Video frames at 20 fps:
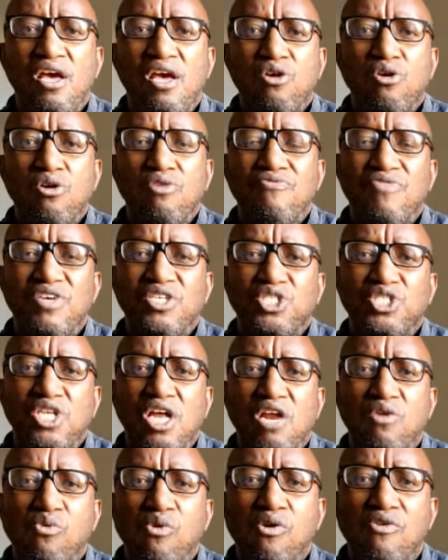
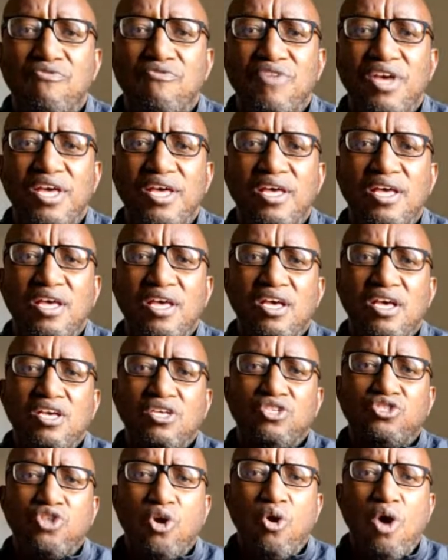conventional warfare.
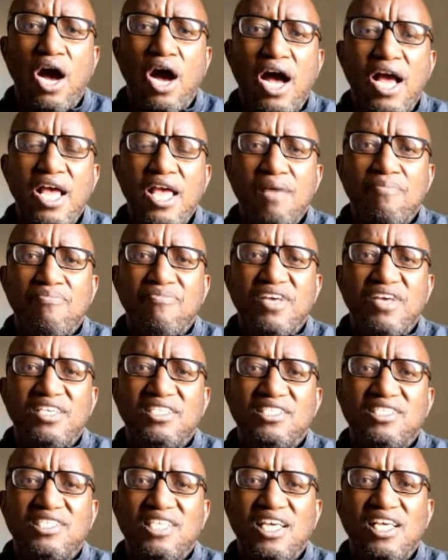So I am
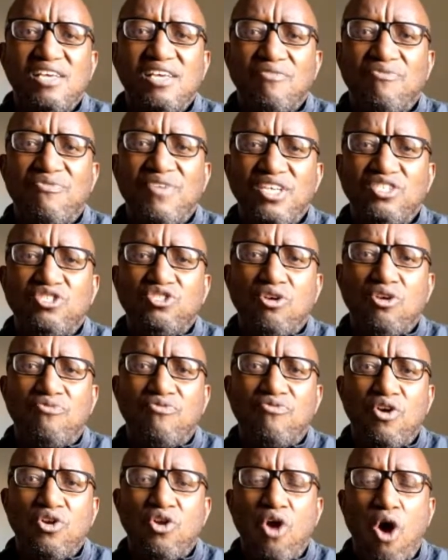then saying, first of
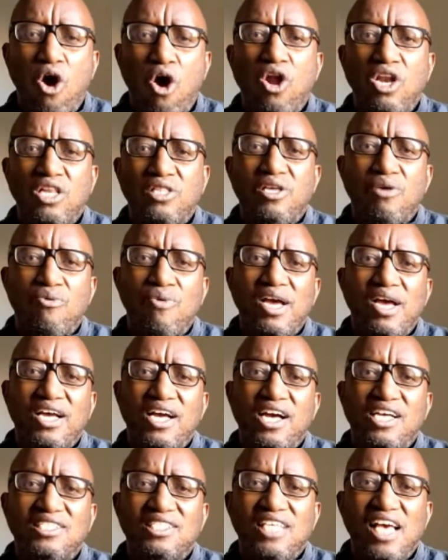all the
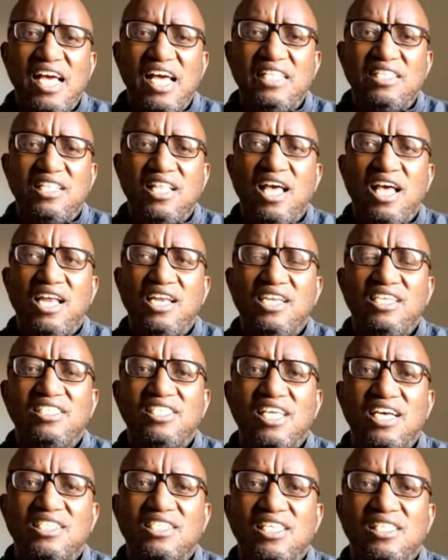workers and their
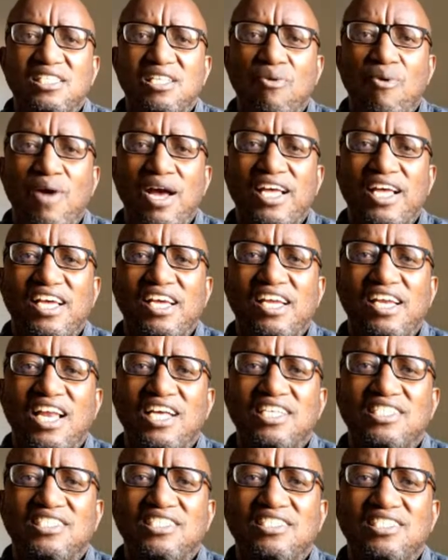leaders and the working
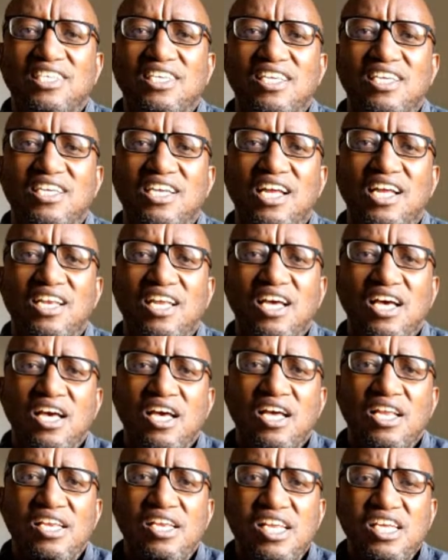class in general
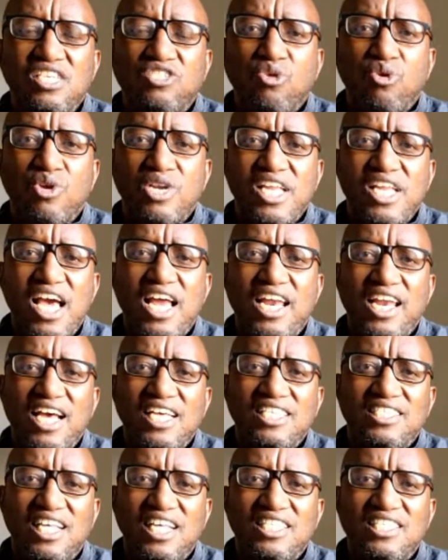need to
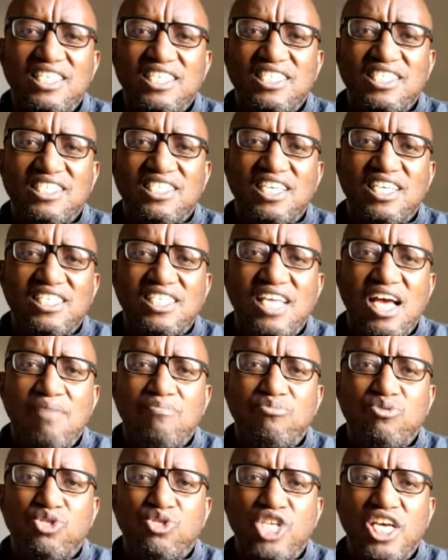realize that this is a
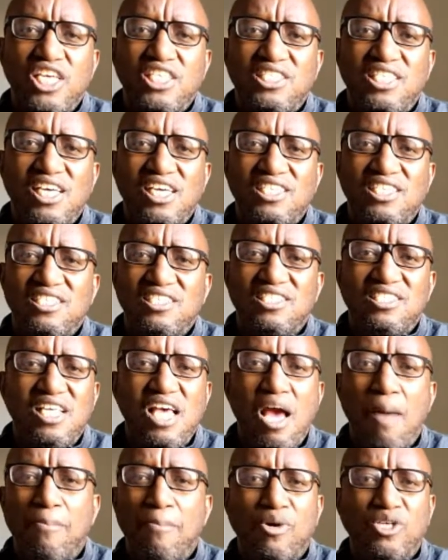time to change tactics.
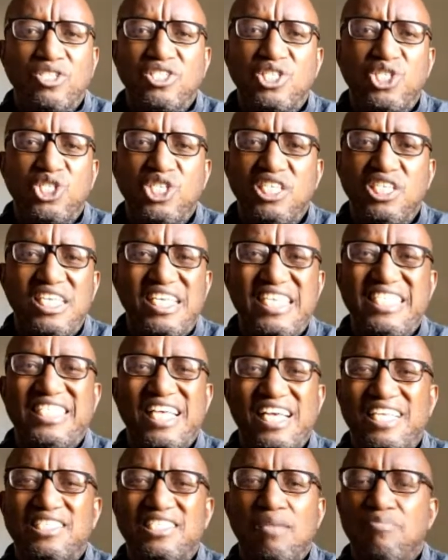Their position is
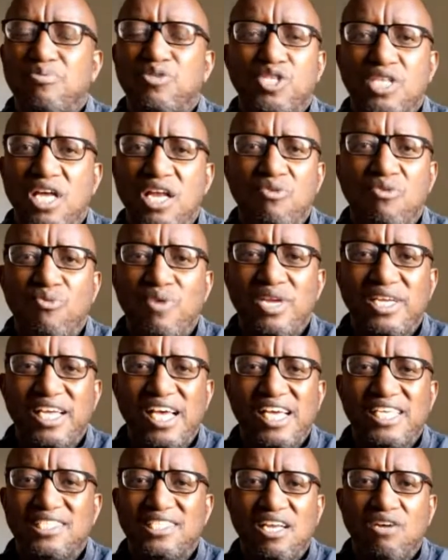exceptionally weak,
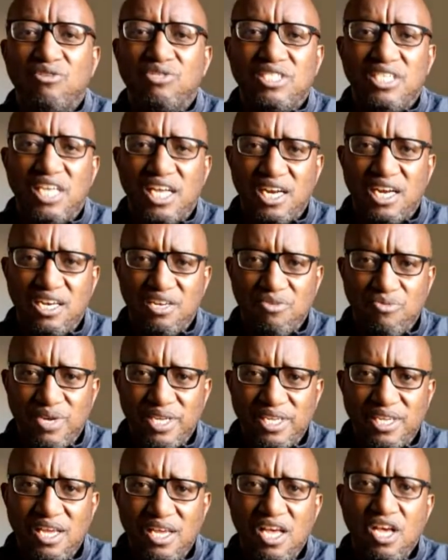extraordinarily
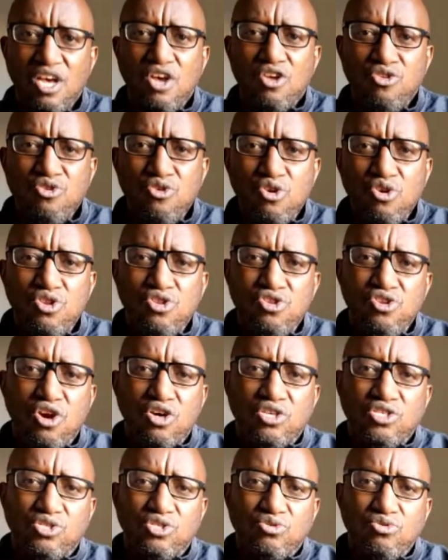weak.
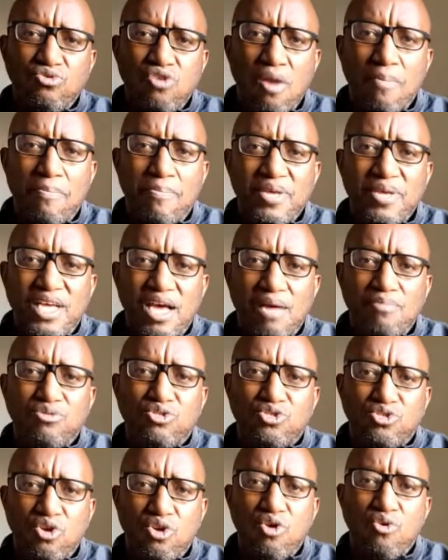Unions do not become
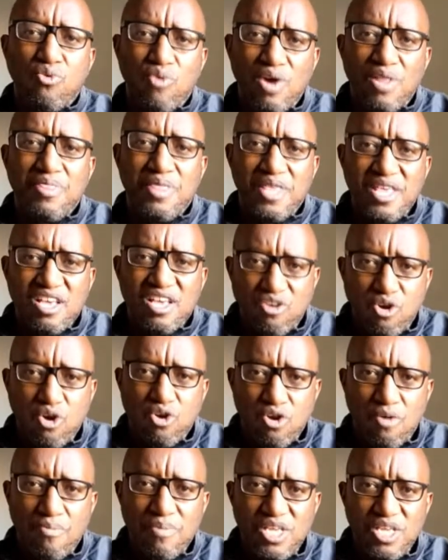strong when the
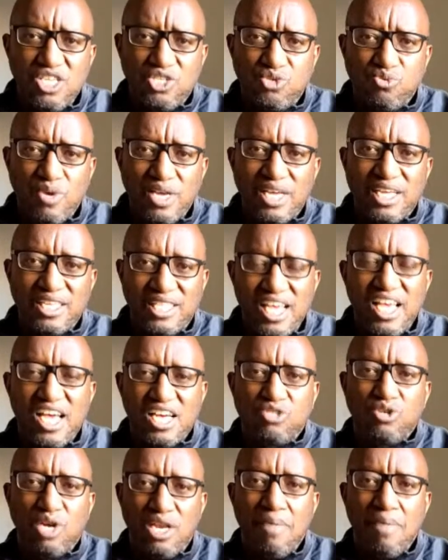economy is weak. They
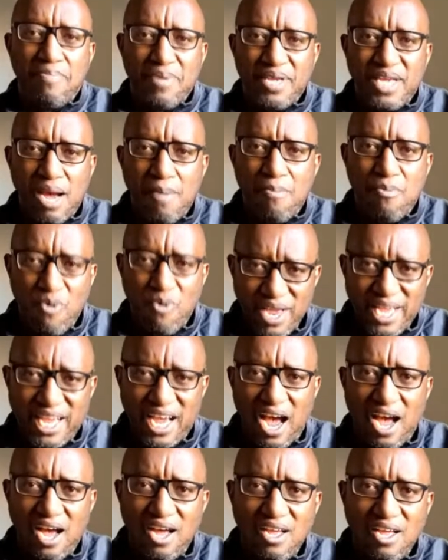actually become
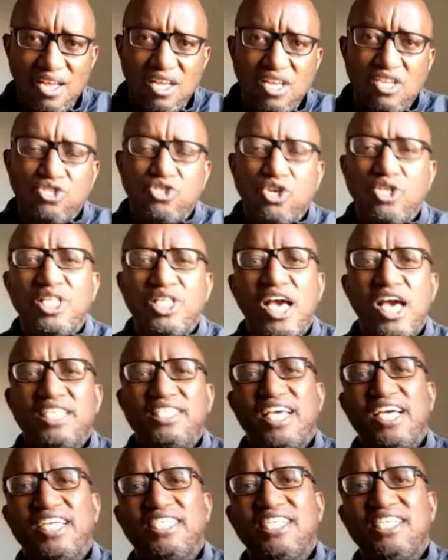weaker. So their
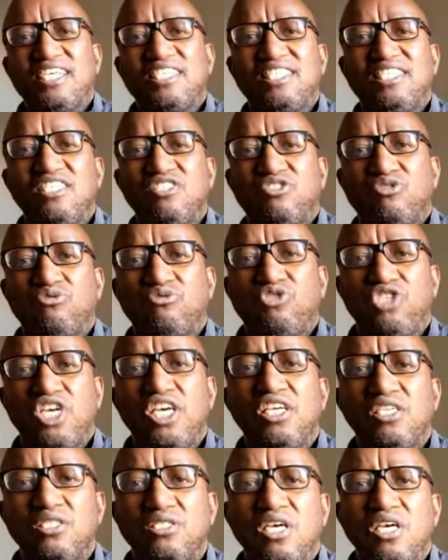tactics needs to
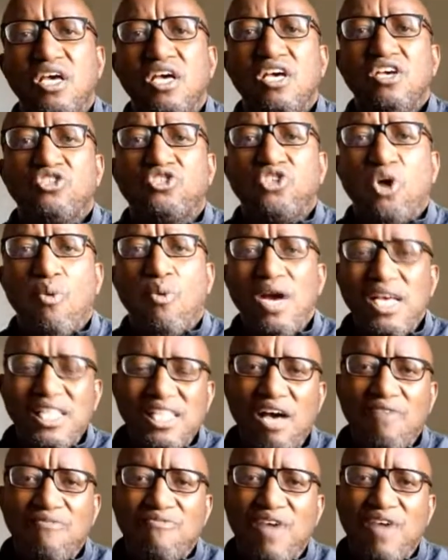change. So
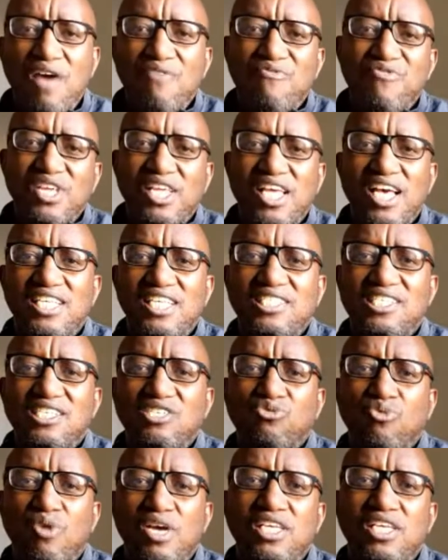whether Vavi gets
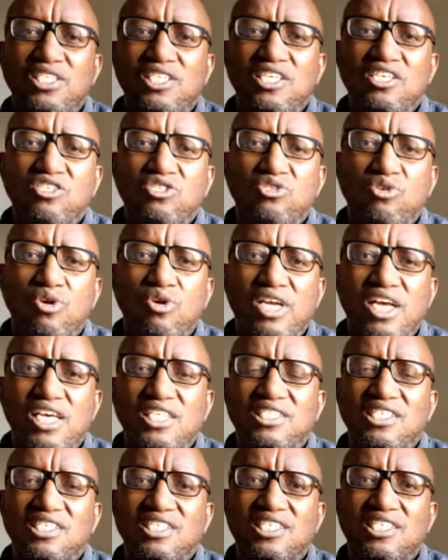his wages or
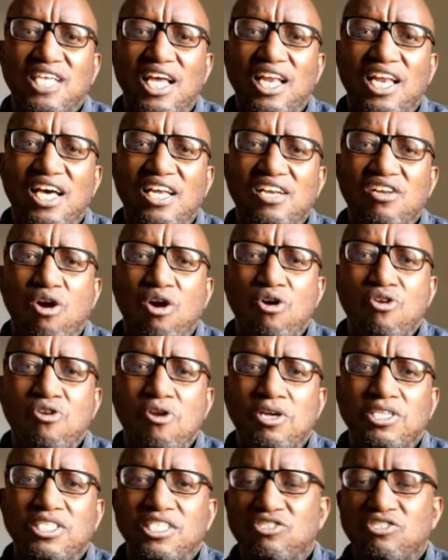gets his salary or
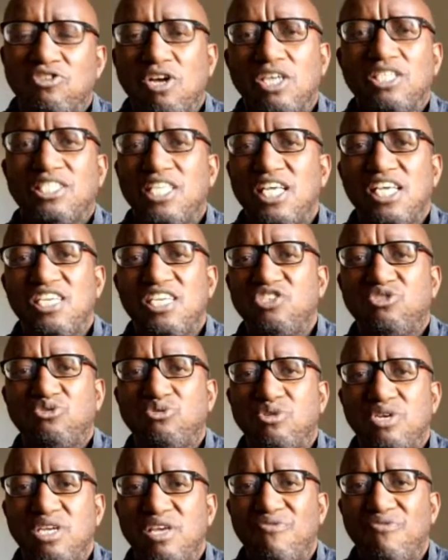not is not the
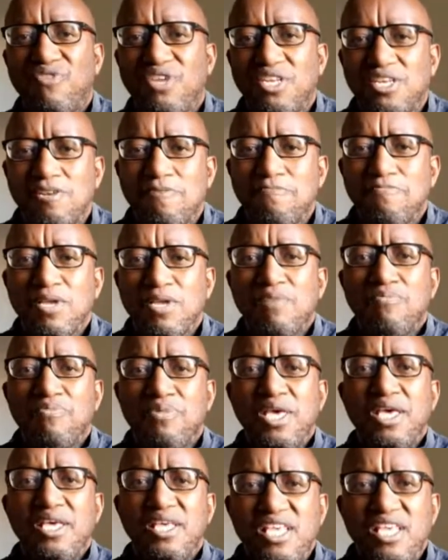issue even.
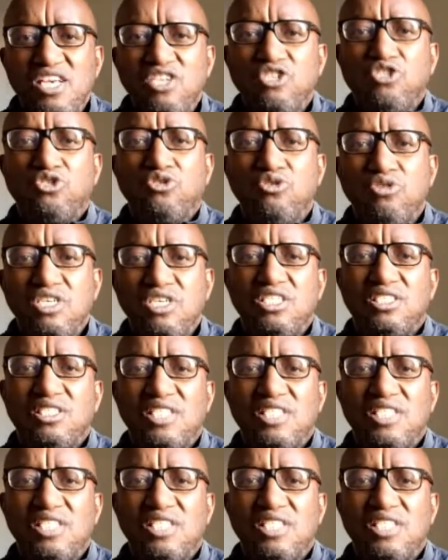The issue is